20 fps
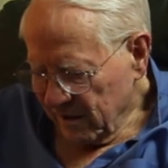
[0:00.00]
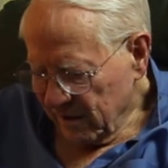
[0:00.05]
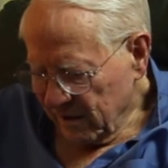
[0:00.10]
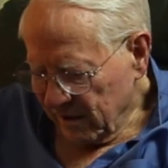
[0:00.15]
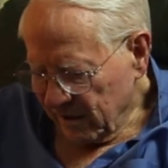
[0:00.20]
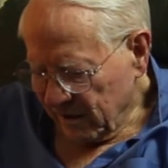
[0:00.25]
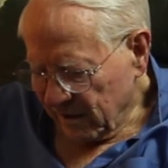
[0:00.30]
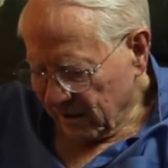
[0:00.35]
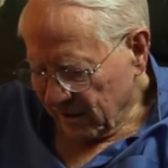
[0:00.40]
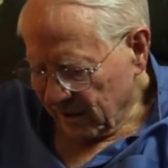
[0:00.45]

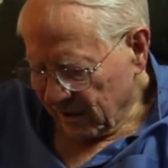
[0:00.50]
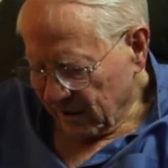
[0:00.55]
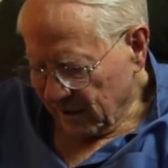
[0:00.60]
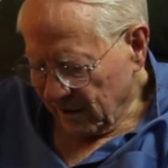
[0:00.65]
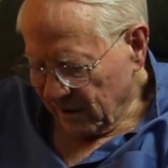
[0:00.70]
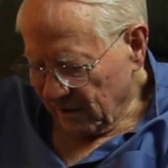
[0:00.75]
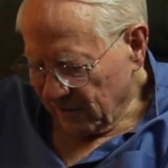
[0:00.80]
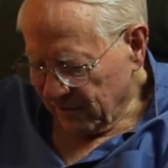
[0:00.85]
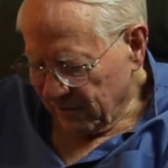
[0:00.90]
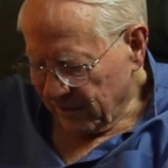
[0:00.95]
and
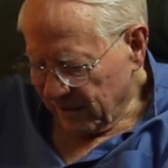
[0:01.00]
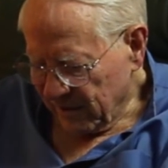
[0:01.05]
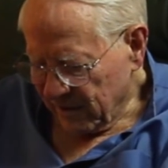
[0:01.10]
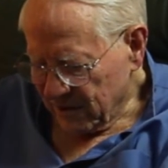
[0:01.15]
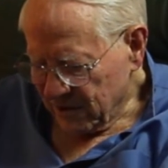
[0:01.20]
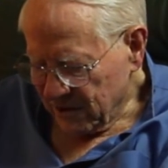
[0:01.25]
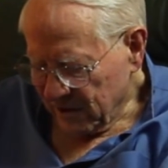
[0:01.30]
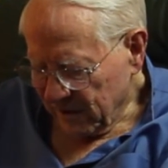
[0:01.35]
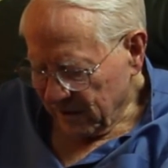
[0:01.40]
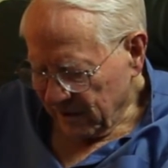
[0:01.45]
love
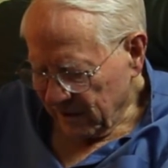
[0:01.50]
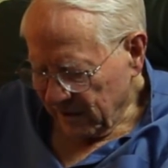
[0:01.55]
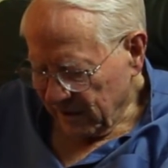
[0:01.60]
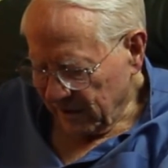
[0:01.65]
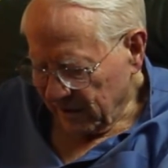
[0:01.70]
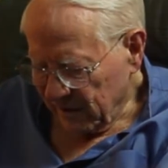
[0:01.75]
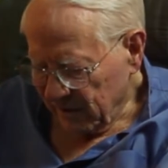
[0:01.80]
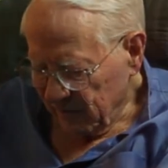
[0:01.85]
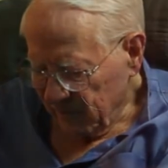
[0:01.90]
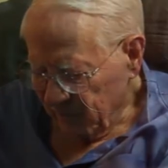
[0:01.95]
that she
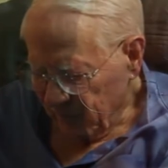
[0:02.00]
needed.